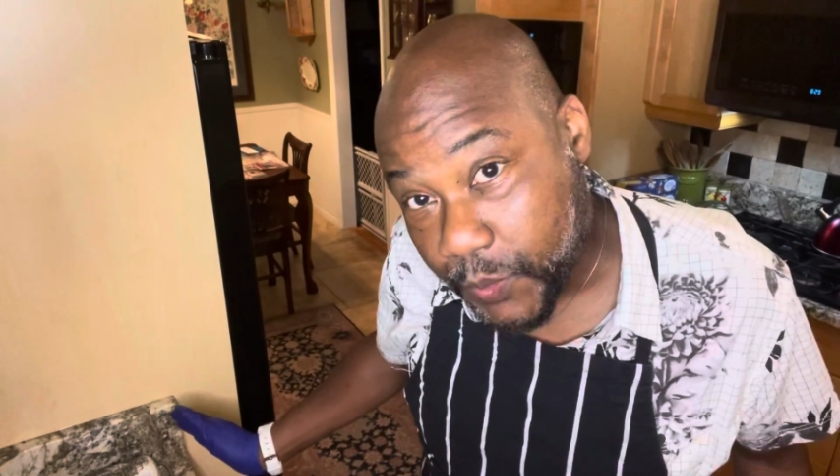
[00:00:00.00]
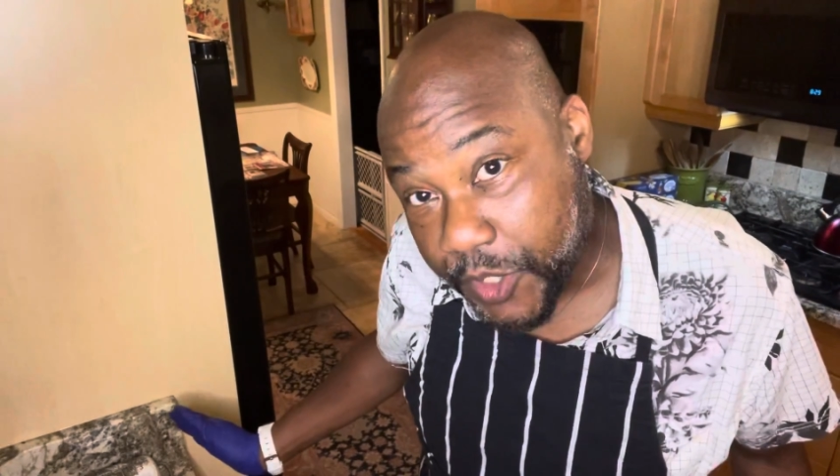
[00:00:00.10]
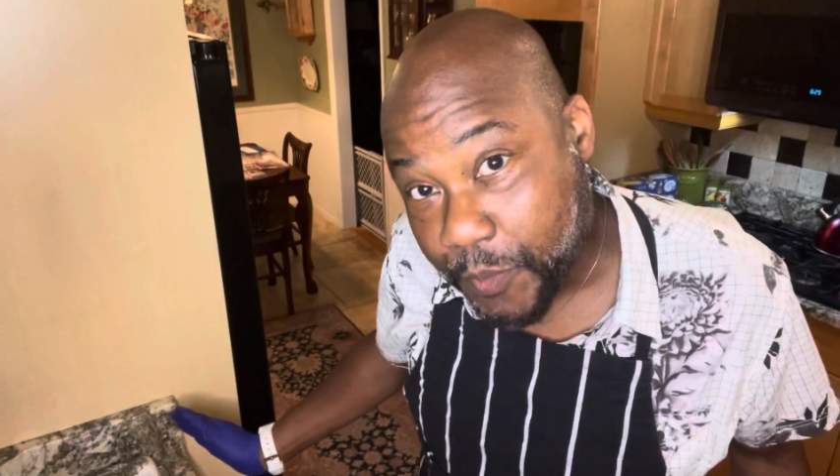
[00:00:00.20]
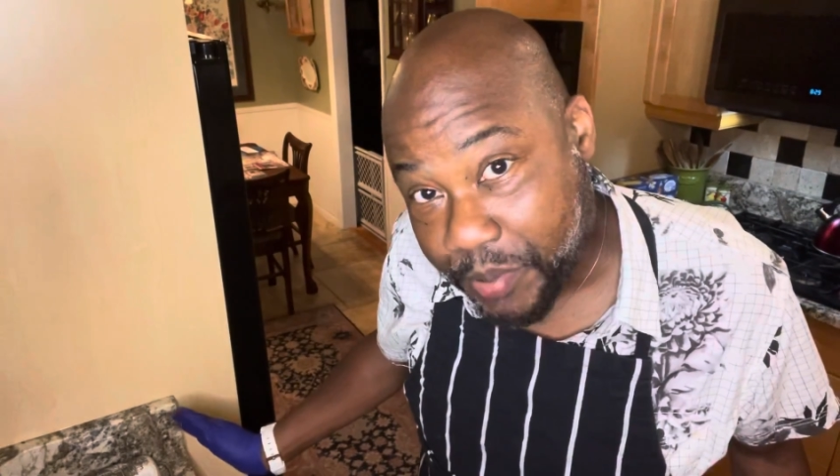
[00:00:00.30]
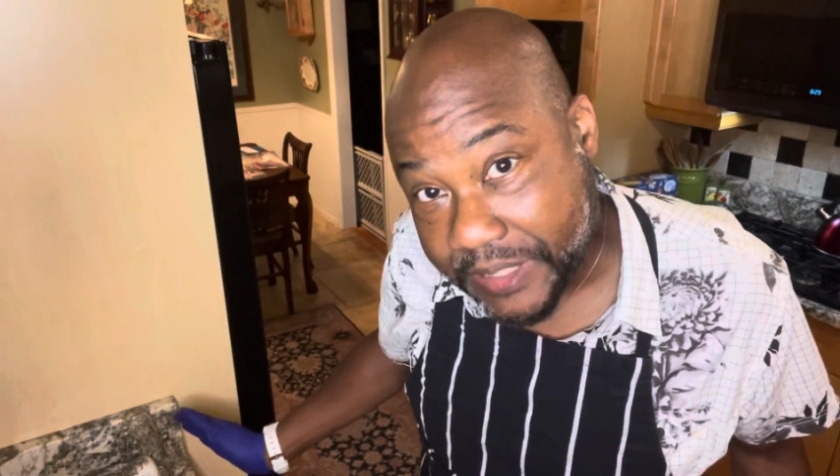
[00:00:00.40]
when
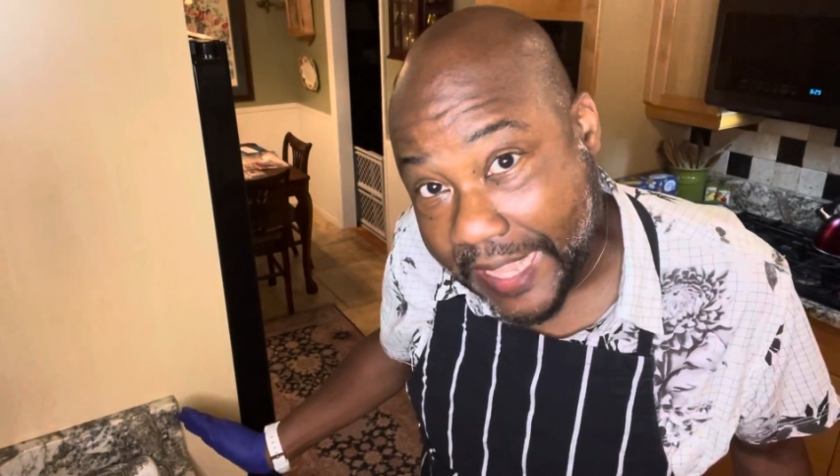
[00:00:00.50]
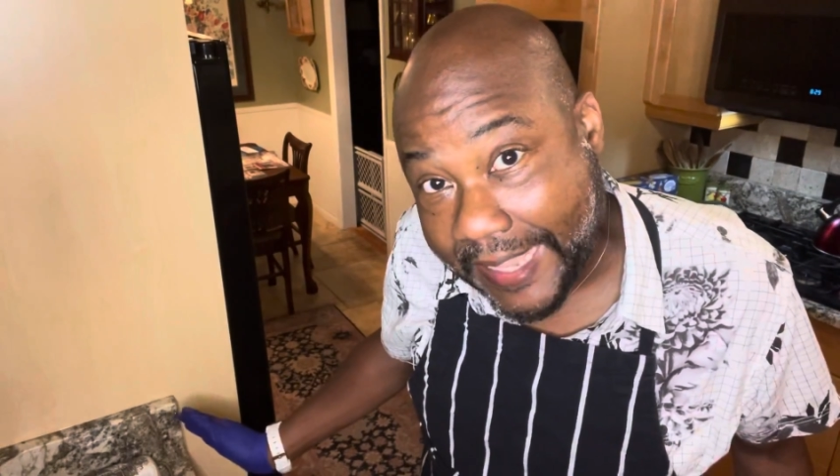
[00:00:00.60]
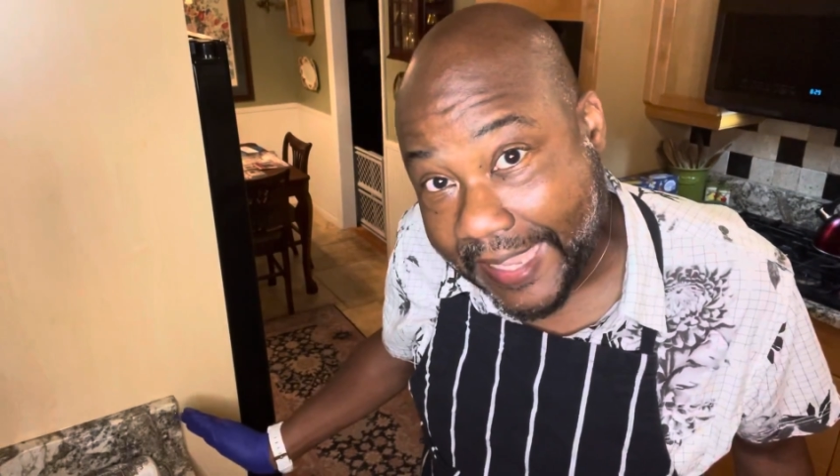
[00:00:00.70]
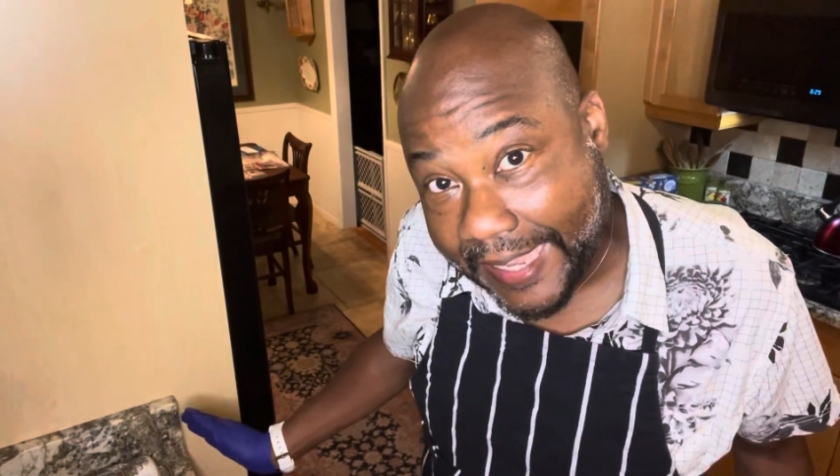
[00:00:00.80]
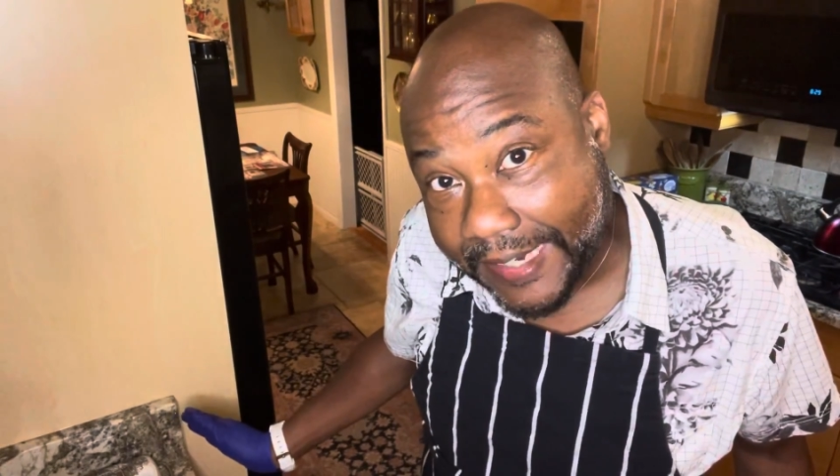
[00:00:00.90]
you put
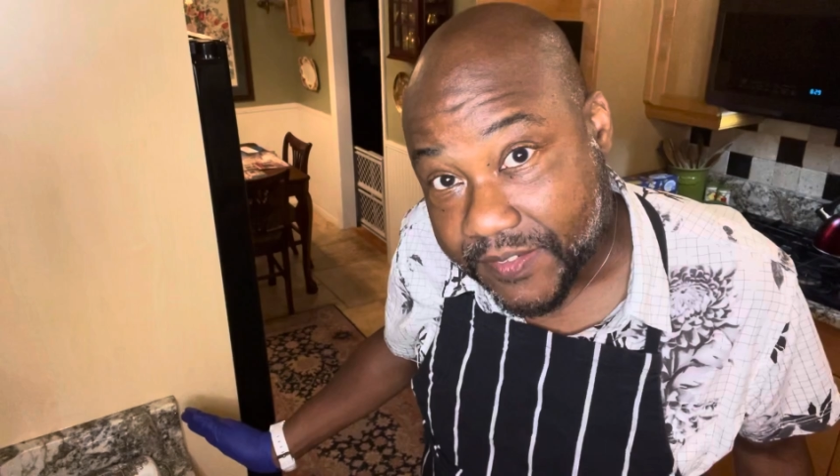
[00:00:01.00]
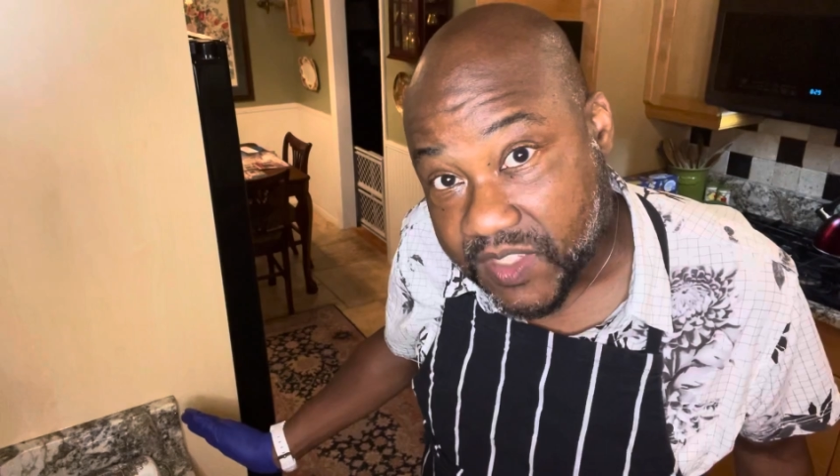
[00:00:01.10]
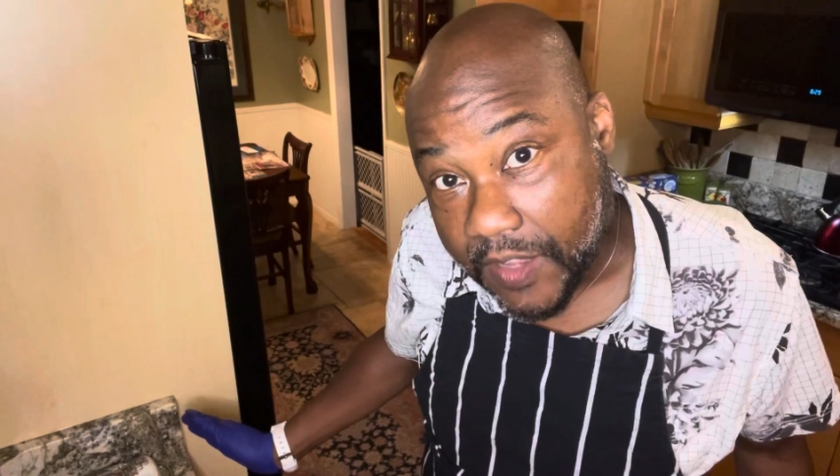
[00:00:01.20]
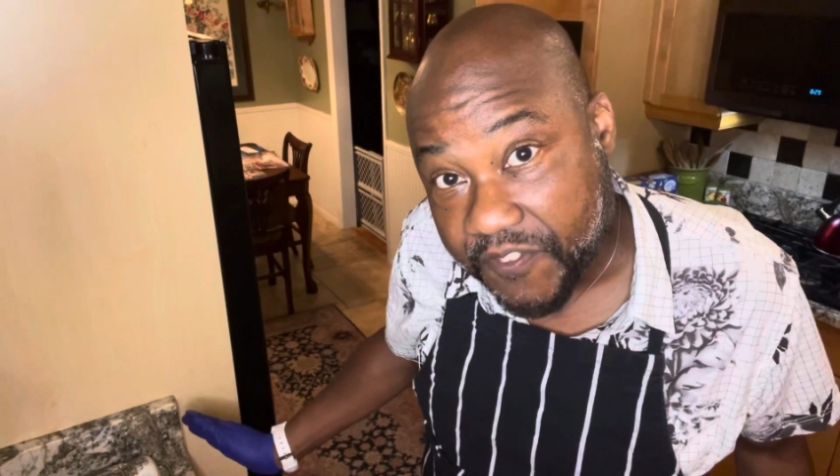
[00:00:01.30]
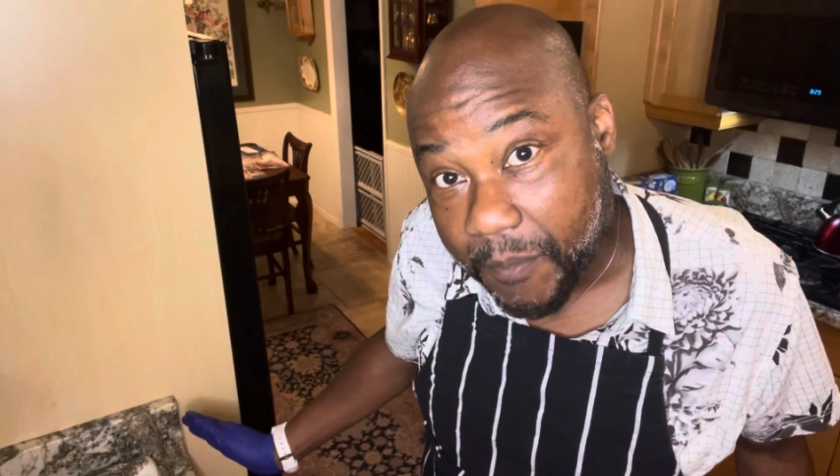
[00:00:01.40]
that can of stuff